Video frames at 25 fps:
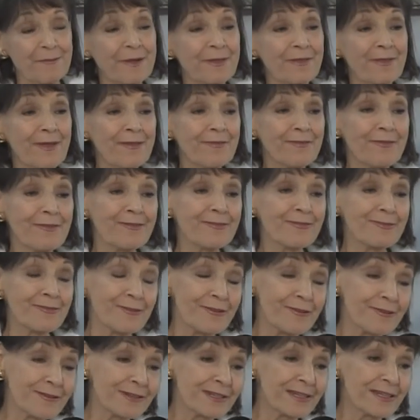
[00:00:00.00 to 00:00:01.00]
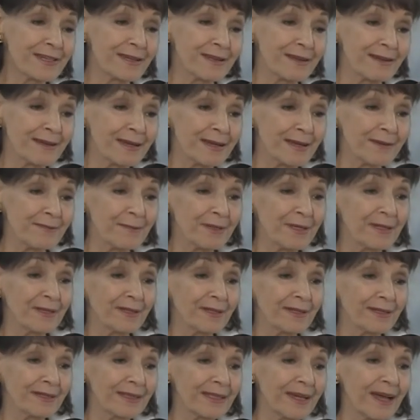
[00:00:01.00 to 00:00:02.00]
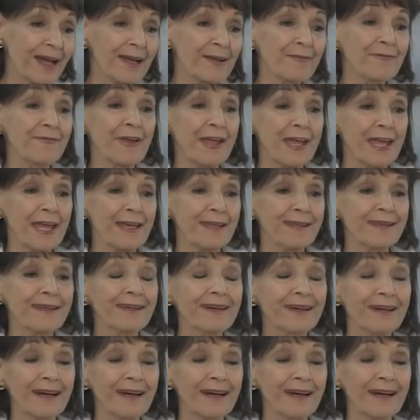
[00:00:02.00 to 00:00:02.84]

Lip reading: And then the third time I ran,